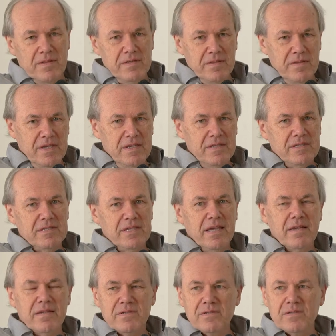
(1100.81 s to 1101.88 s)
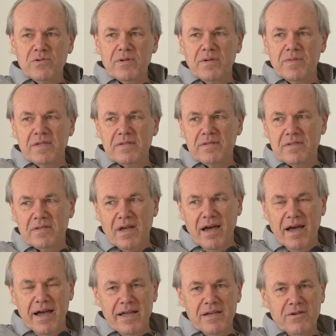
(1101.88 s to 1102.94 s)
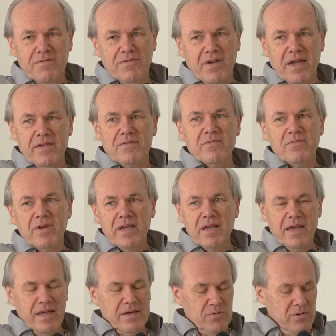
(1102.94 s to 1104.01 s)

these things, to this kind of gathering and